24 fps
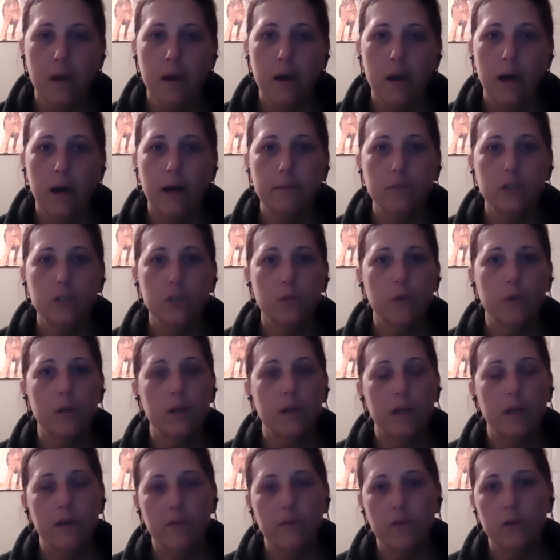I just want
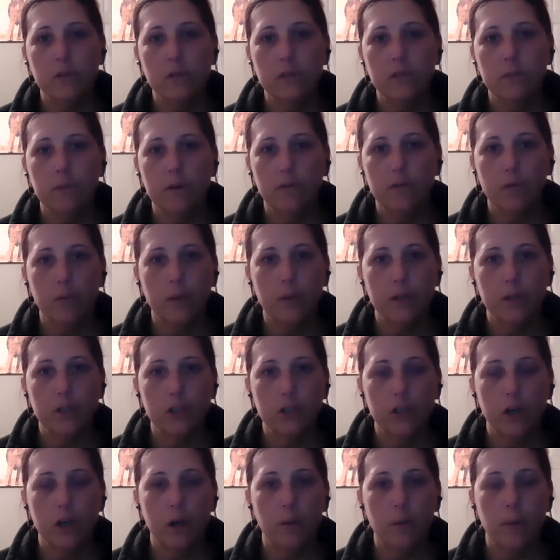to give you some
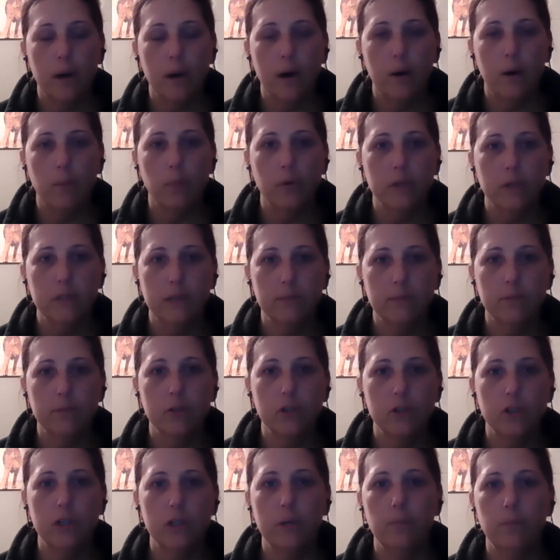information about
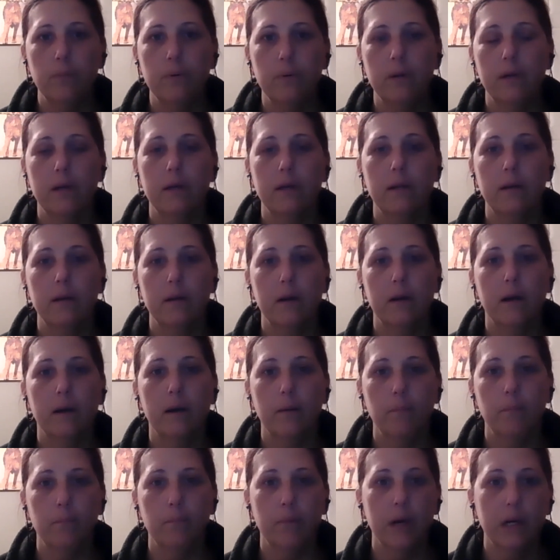preceptorship in
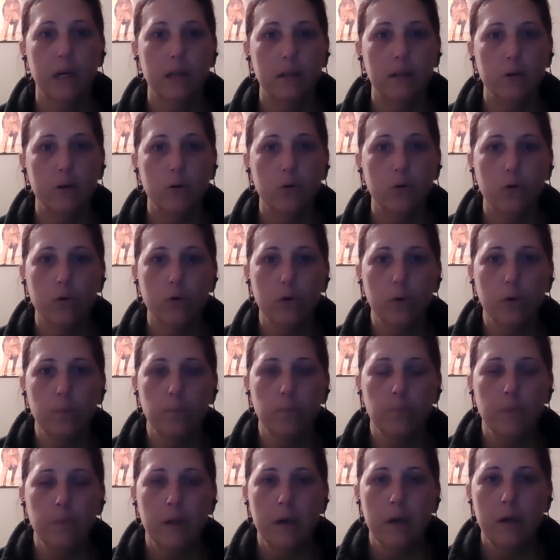my clinical group.
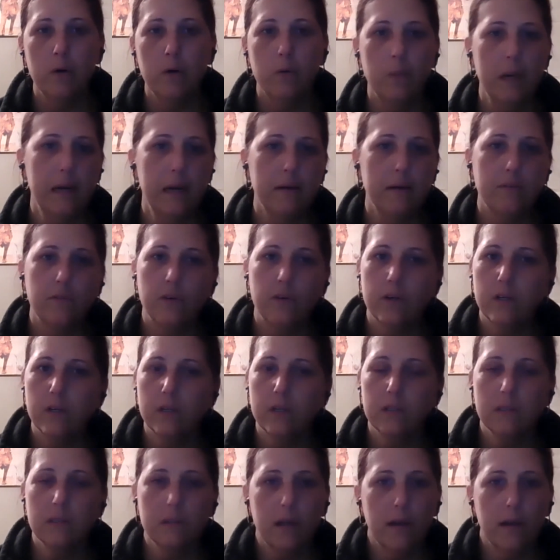You might have very
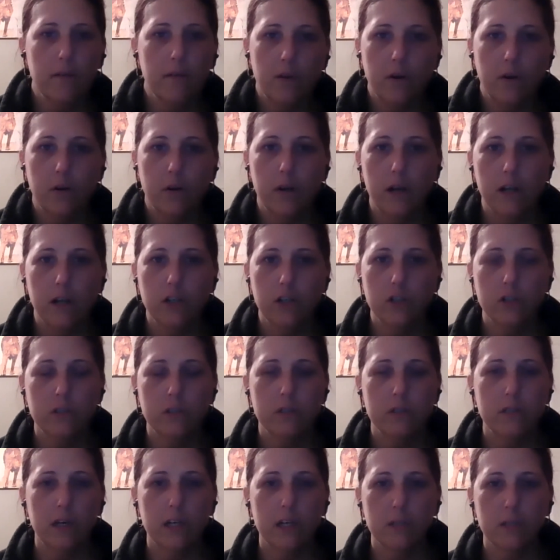slight
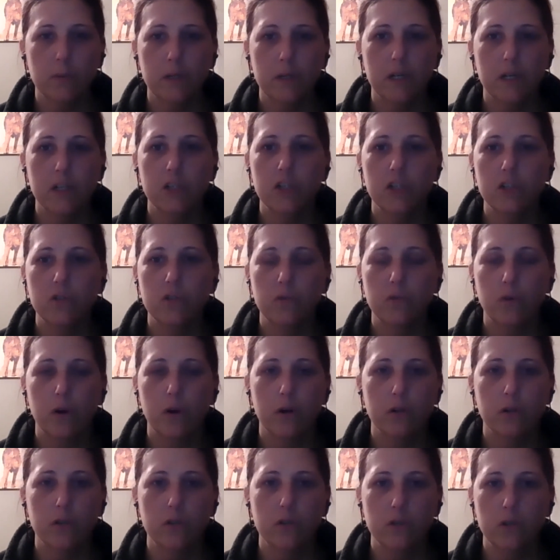variations. The expectations for
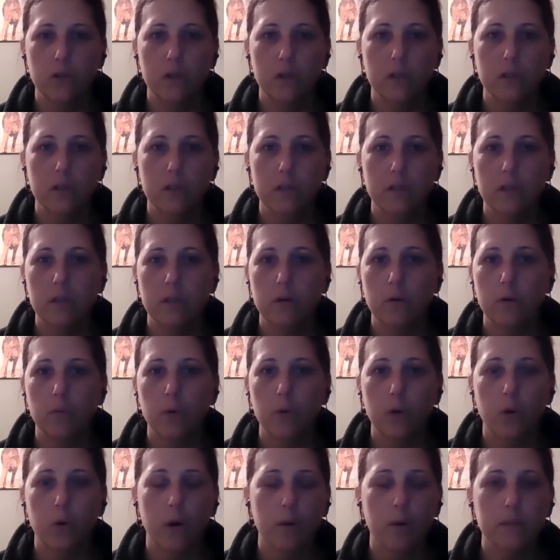all students and the
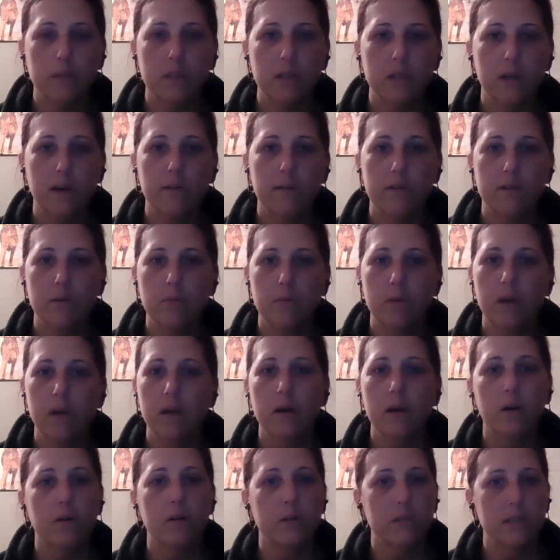requirements that you have to meet
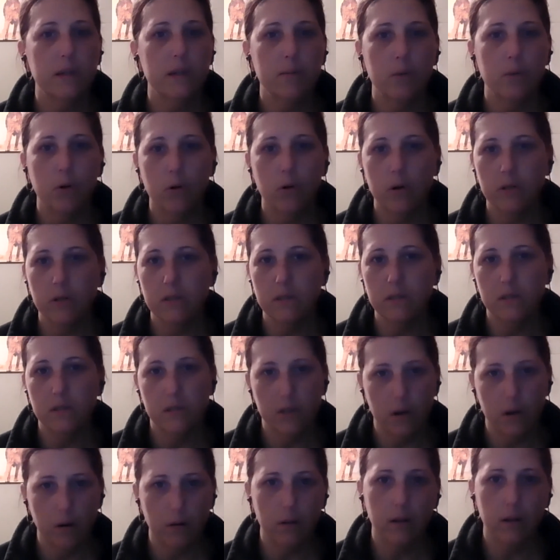are the same across the
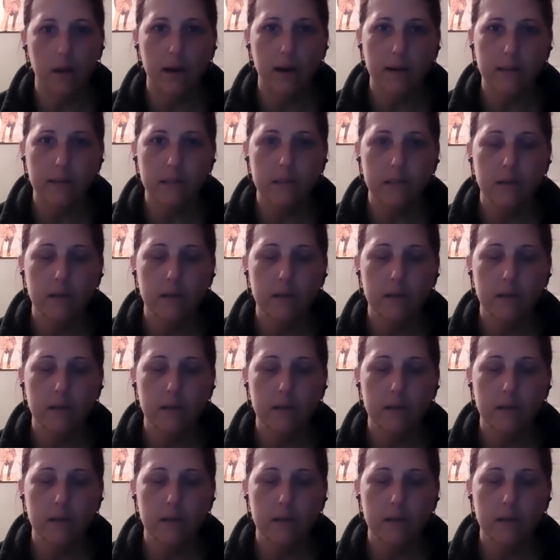entire class,